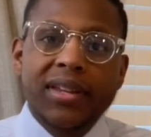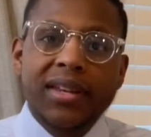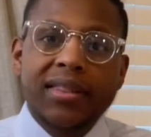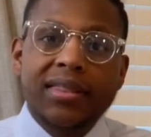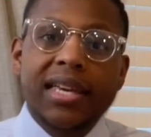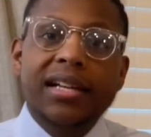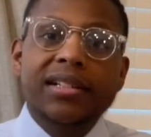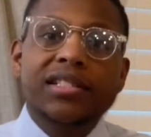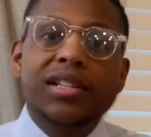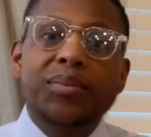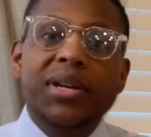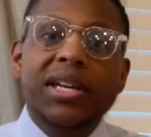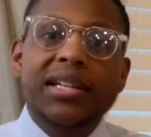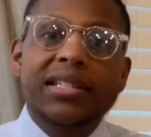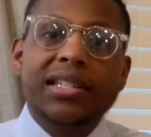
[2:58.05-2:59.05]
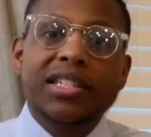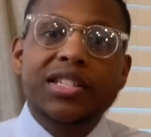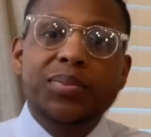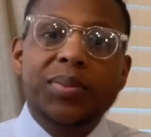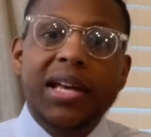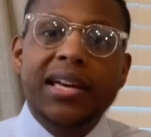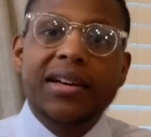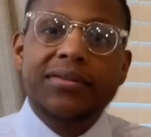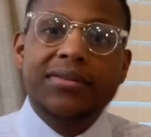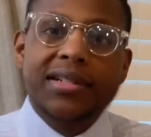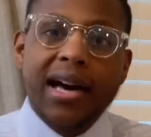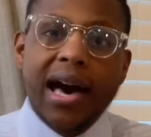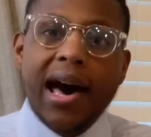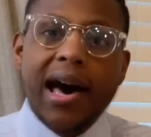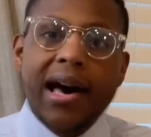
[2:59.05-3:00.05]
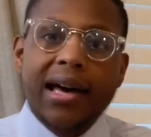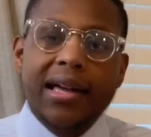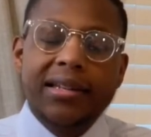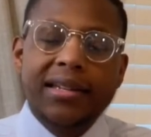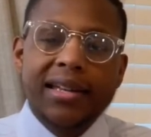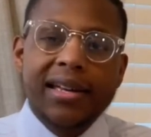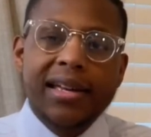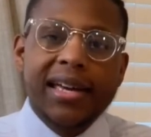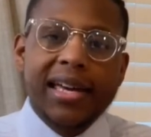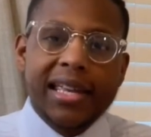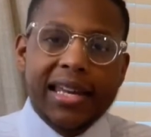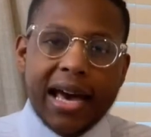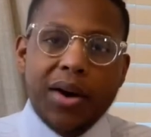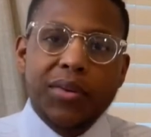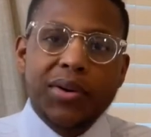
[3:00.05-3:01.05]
There should be a display of God in our